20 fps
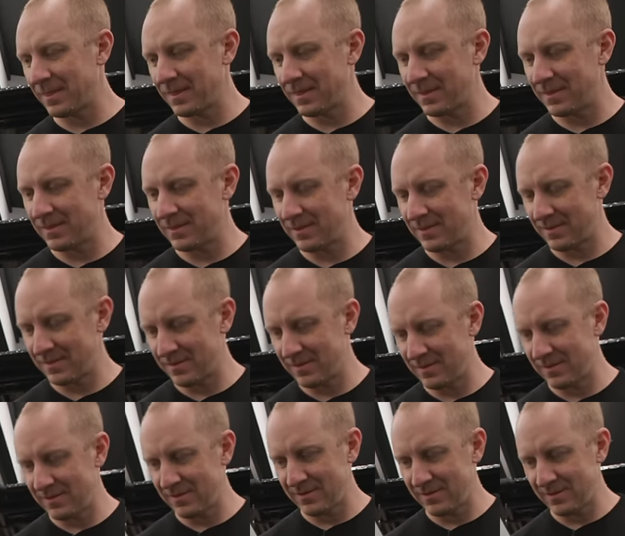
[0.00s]
No, they're not. They're
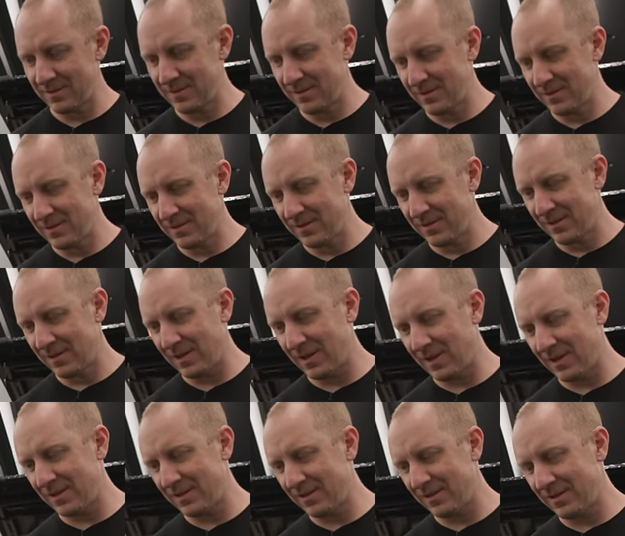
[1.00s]
open. They're closed
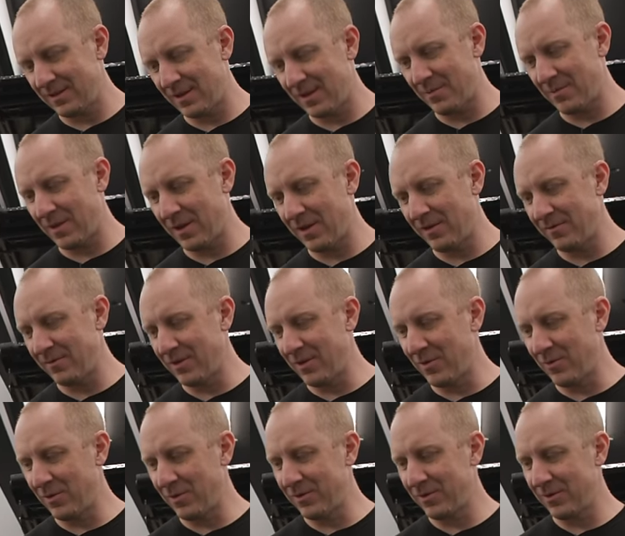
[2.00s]
Tuesday, Wednesday. I might even
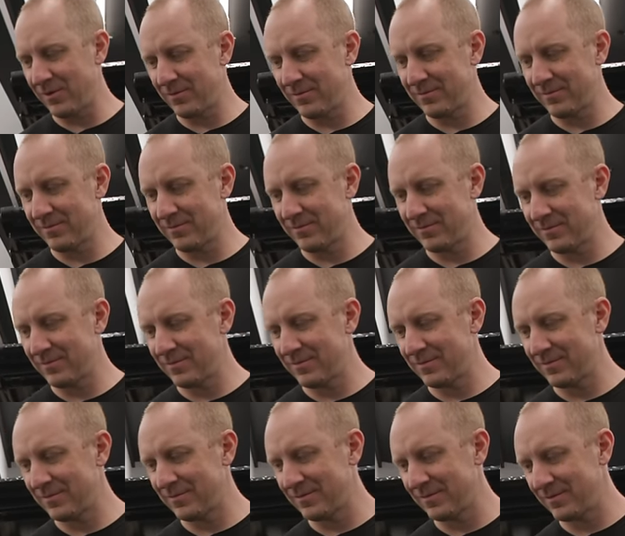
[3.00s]
go with you. I
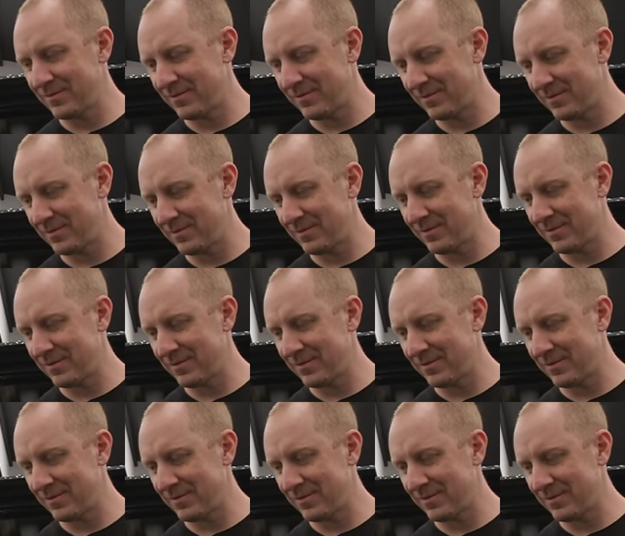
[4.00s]
think you should.